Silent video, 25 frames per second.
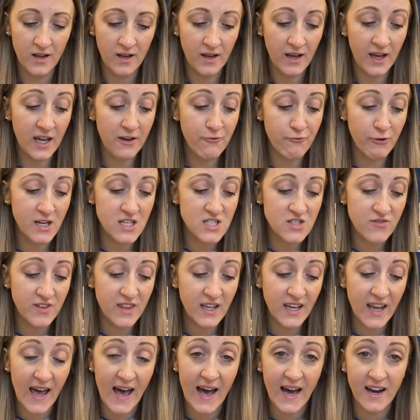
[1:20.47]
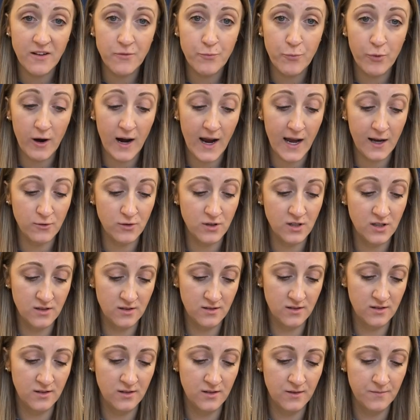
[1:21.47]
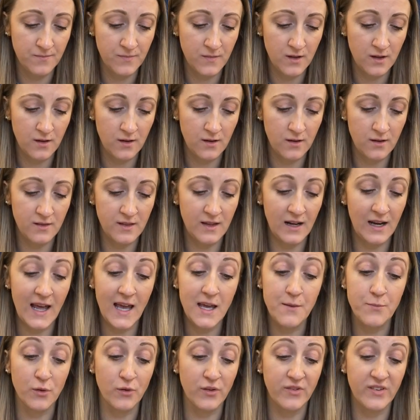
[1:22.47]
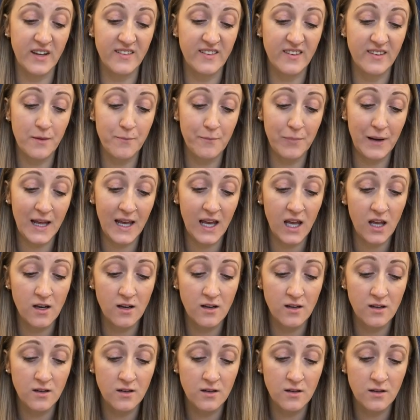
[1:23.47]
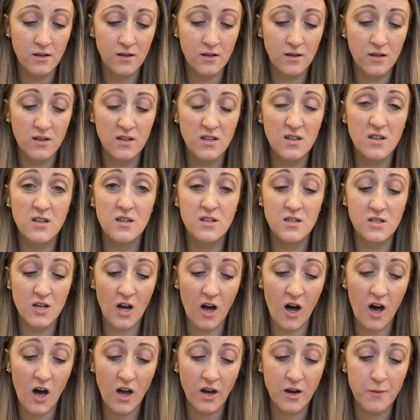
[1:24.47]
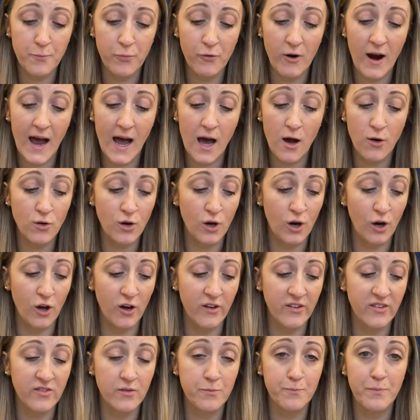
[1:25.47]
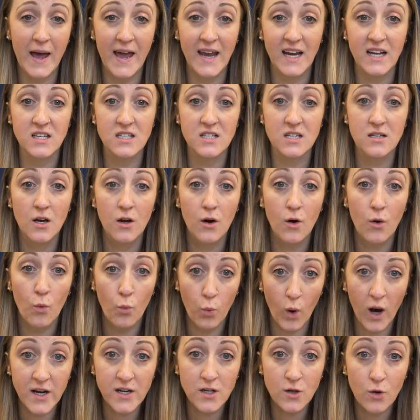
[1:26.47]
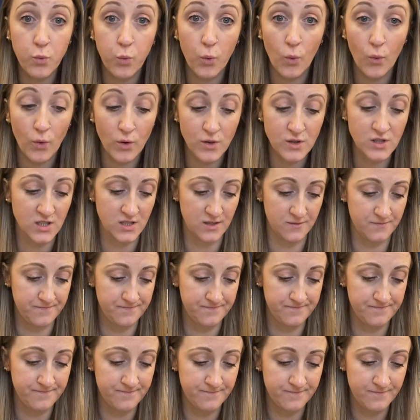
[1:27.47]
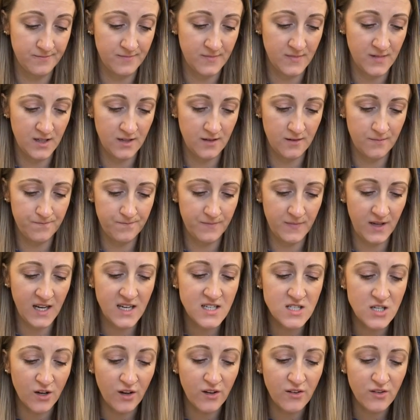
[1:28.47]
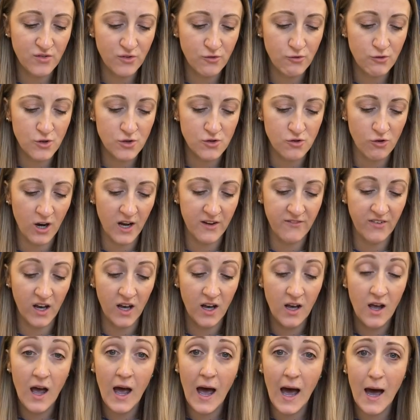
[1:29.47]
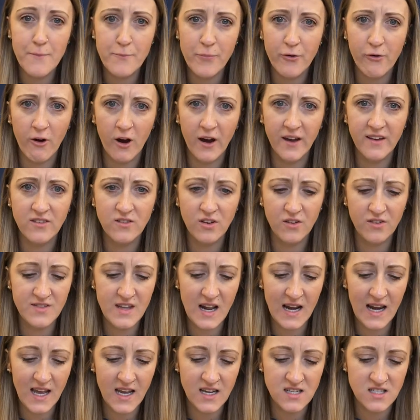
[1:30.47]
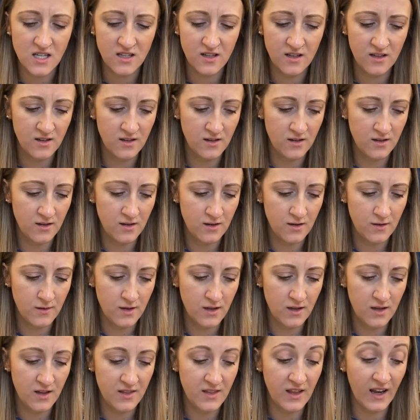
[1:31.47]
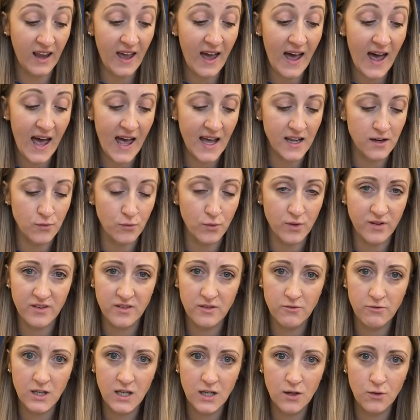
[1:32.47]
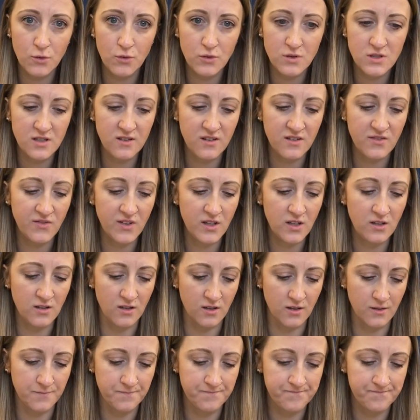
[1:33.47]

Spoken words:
He reached for the can of brown. The label said simply, "Dark brown gloss paint, 1 quart." He took a screwdriver and prized off the lid. The can was 3/4 full.